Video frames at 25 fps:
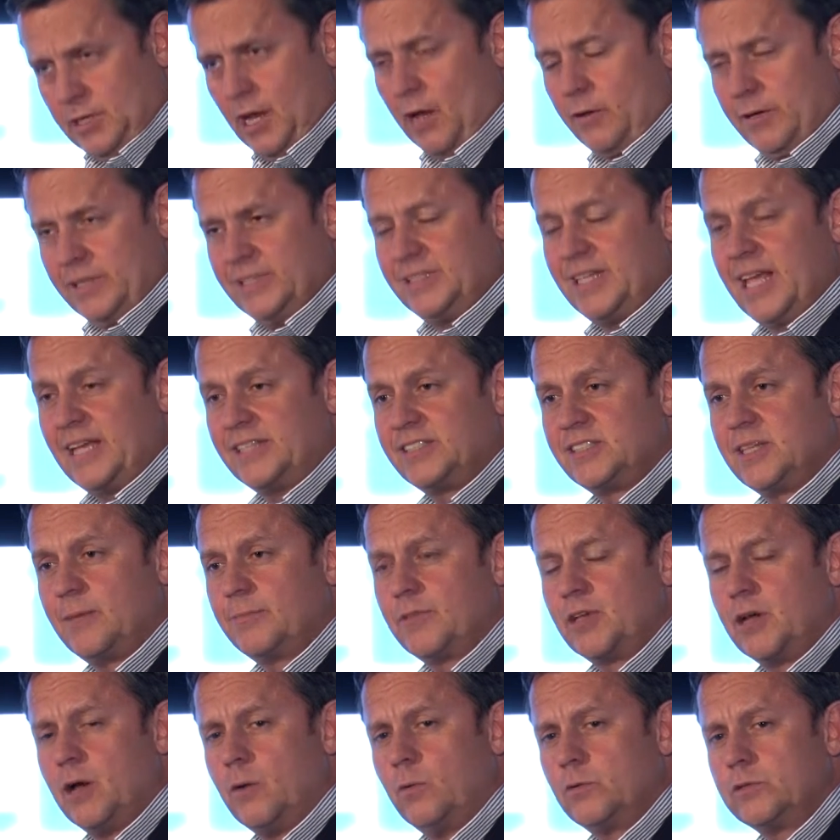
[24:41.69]
is that
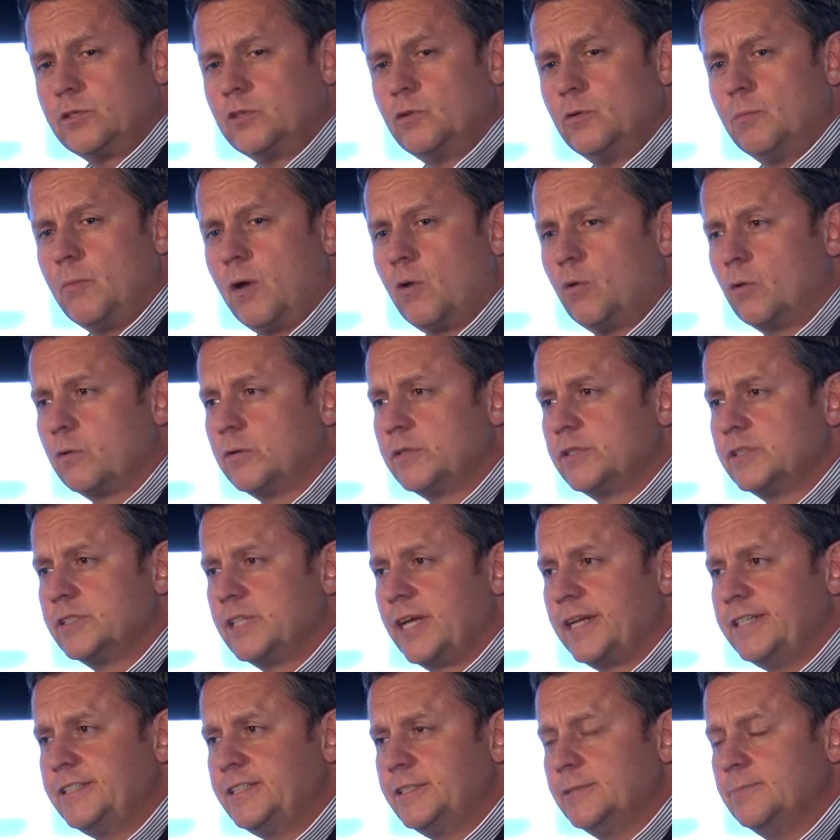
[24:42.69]
something I want to do in my
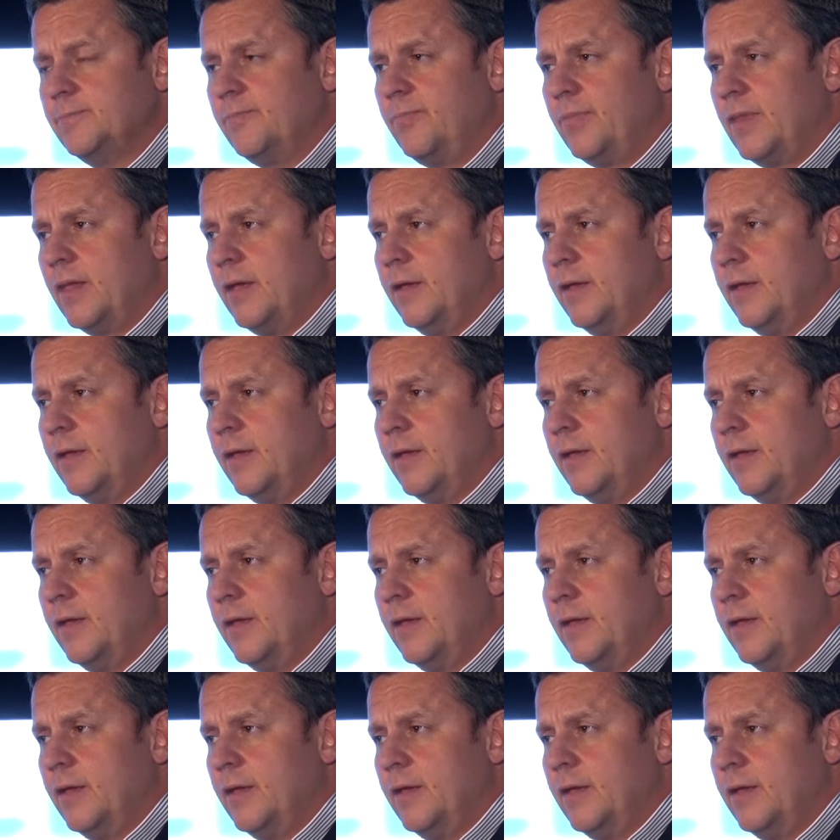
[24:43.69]
organisation?